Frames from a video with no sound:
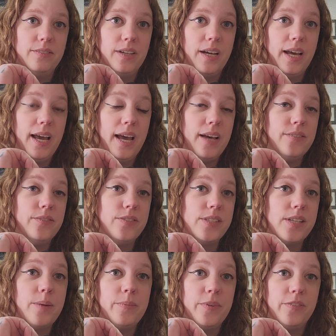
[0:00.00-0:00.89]
I have
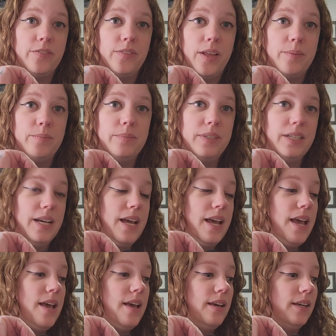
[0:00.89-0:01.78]
some of them
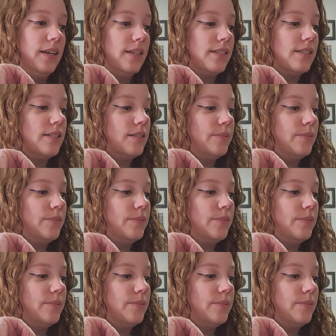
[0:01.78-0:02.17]
because